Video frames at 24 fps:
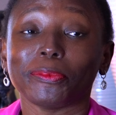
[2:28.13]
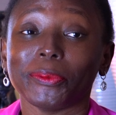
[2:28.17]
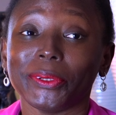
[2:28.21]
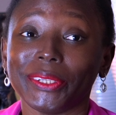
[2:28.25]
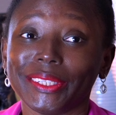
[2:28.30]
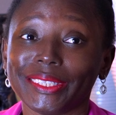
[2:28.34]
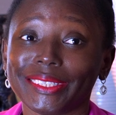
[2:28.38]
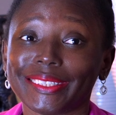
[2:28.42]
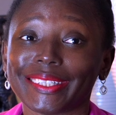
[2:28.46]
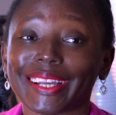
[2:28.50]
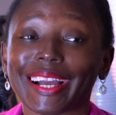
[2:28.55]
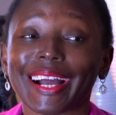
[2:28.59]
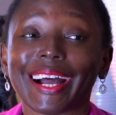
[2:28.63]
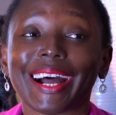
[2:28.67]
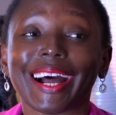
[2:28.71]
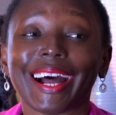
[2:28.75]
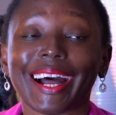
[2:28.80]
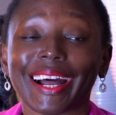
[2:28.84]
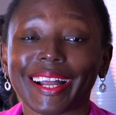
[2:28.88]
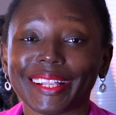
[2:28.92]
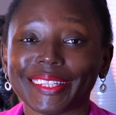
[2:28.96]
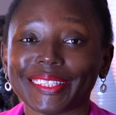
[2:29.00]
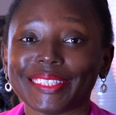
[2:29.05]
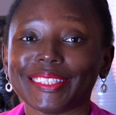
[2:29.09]
winter
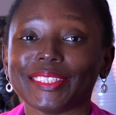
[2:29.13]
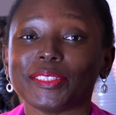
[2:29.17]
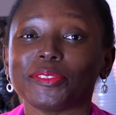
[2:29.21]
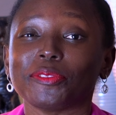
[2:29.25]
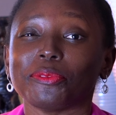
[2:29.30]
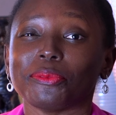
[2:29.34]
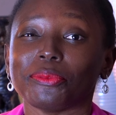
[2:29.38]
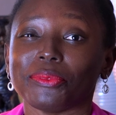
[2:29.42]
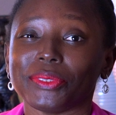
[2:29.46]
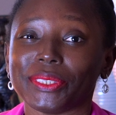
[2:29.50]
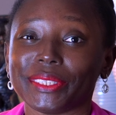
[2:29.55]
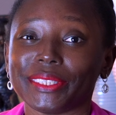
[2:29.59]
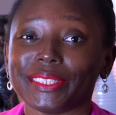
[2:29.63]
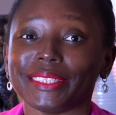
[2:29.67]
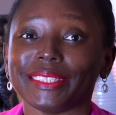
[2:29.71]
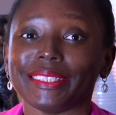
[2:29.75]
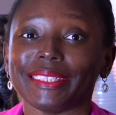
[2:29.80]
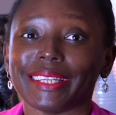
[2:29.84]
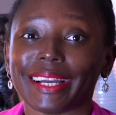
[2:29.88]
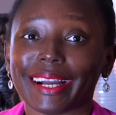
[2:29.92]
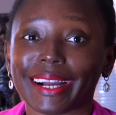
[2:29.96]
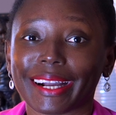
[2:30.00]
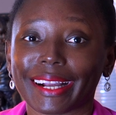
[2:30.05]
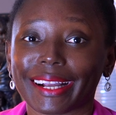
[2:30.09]
and it's really
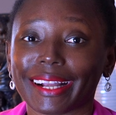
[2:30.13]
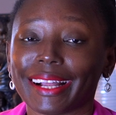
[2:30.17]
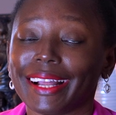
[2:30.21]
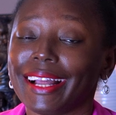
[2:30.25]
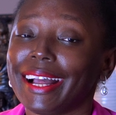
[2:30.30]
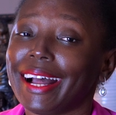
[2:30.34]
dark.